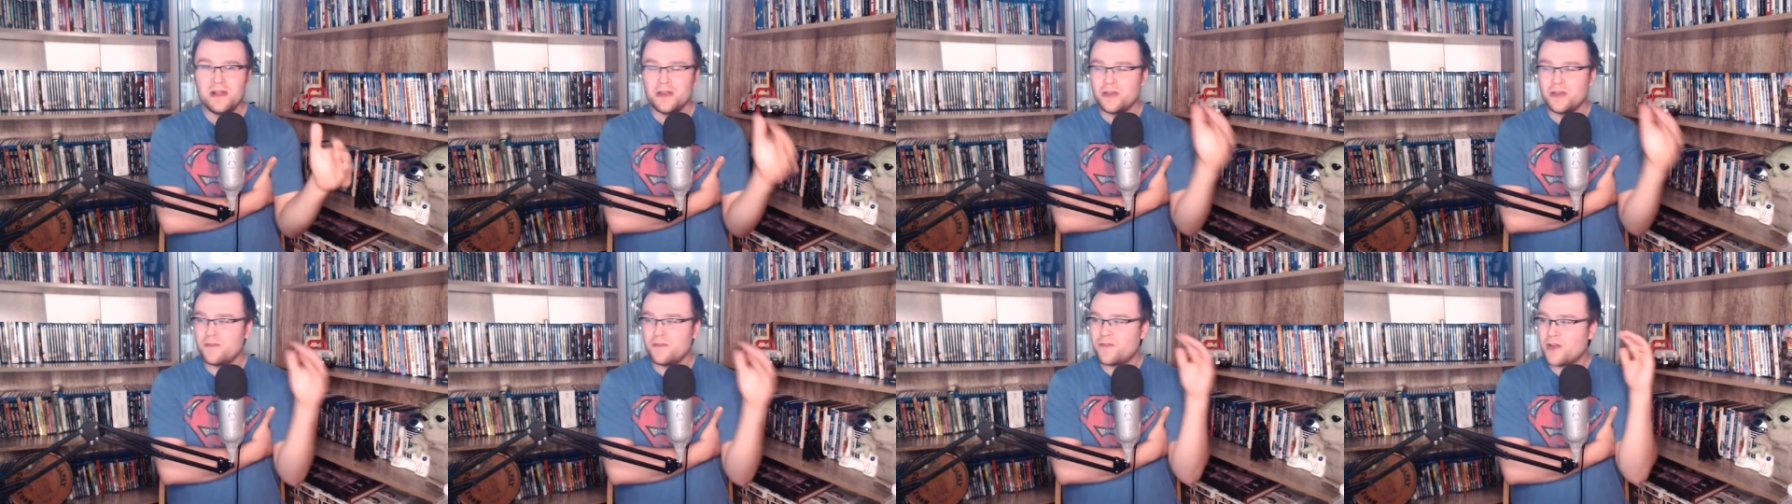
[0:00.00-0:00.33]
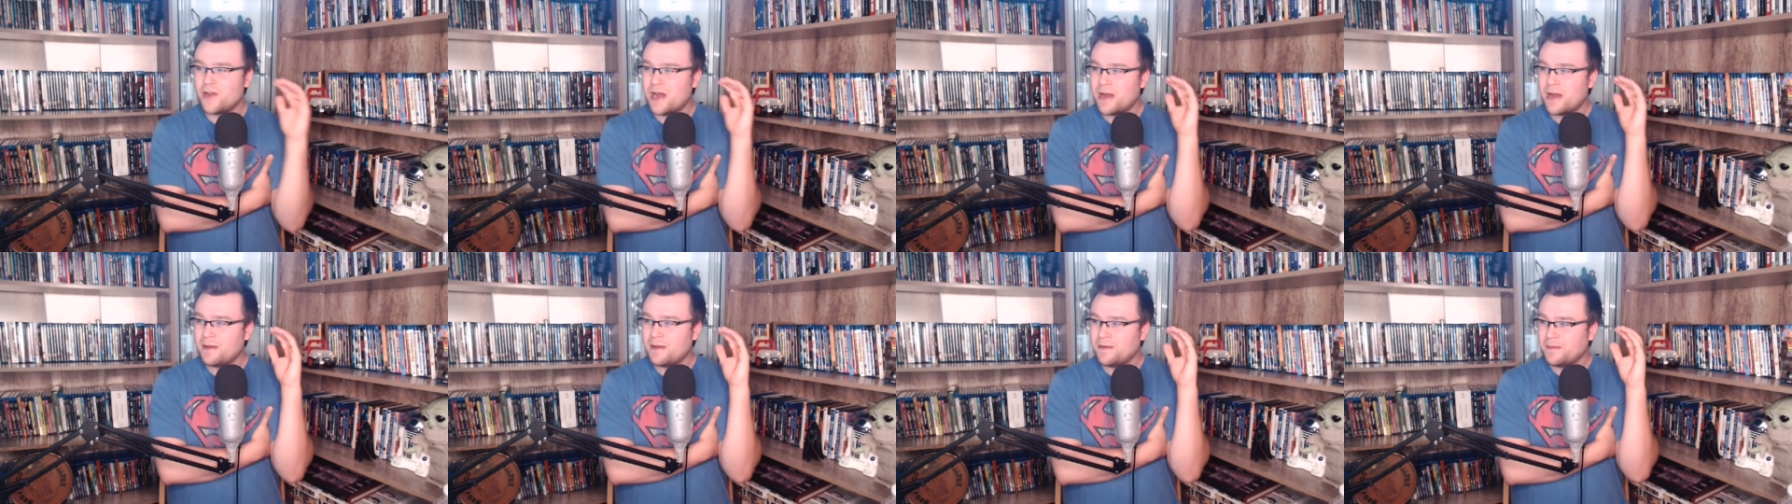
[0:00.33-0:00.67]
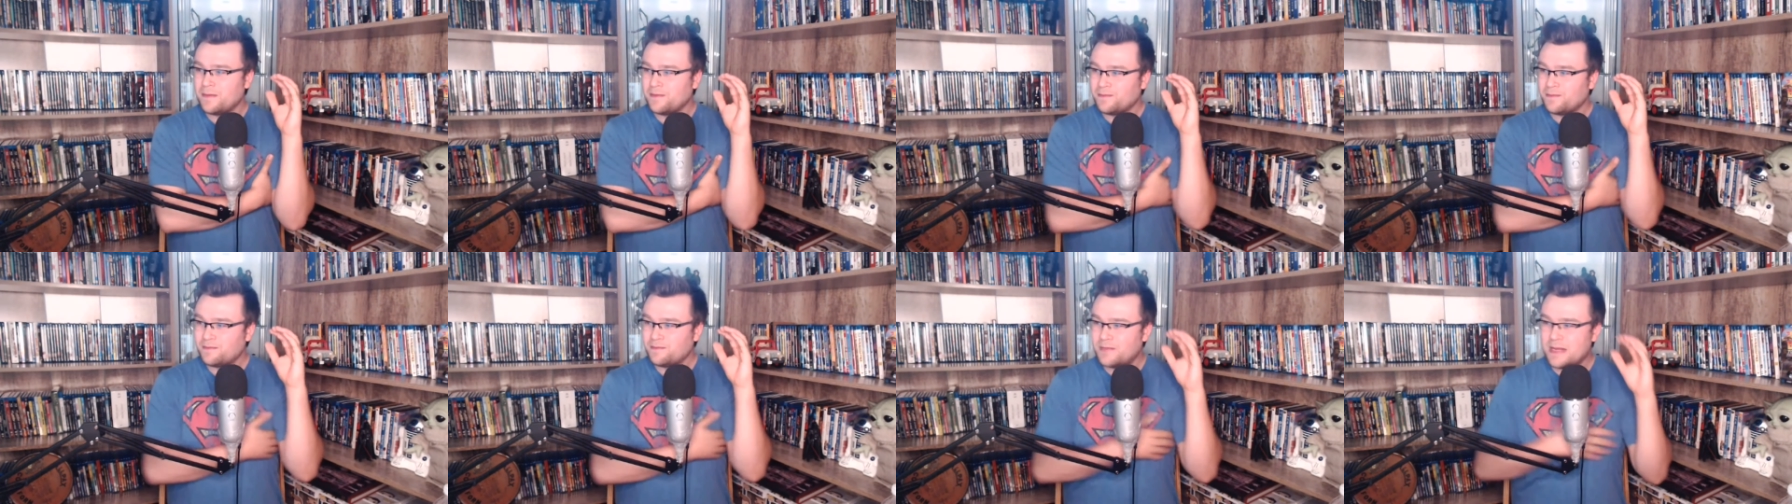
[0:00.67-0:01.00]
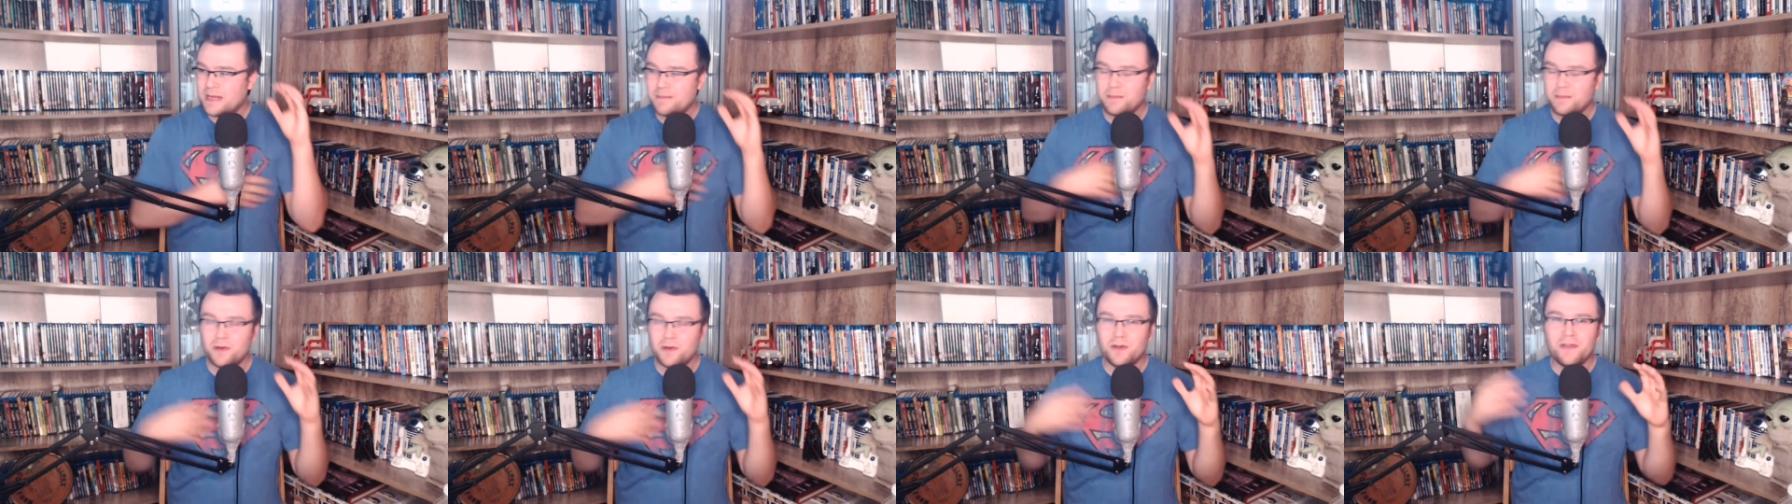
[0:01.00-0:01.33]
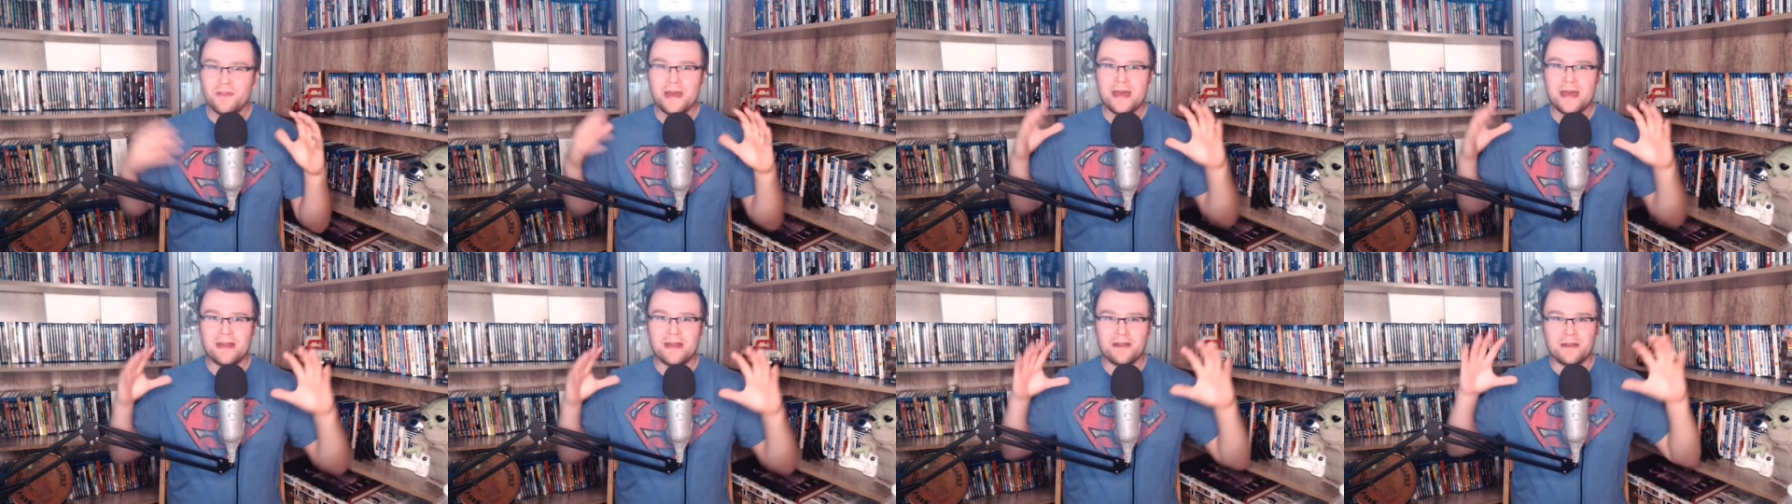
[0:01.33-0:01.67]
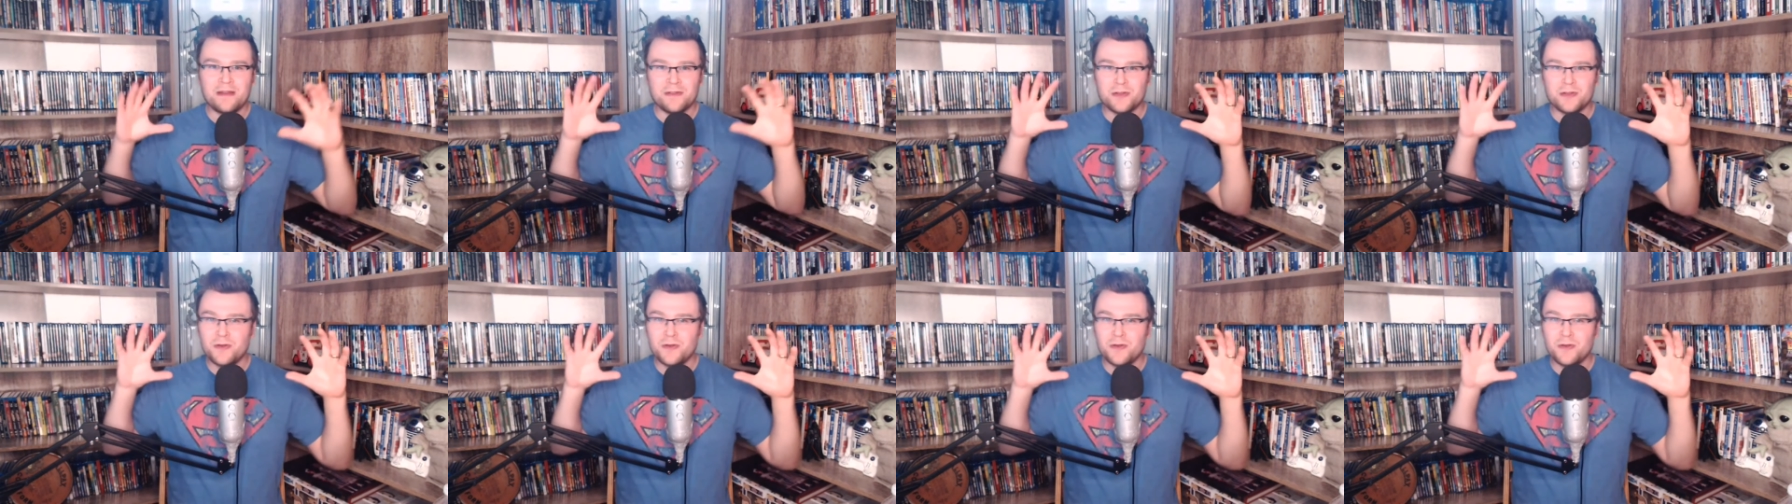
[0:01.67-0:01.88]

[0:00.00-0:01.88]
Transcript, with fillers: You've got people that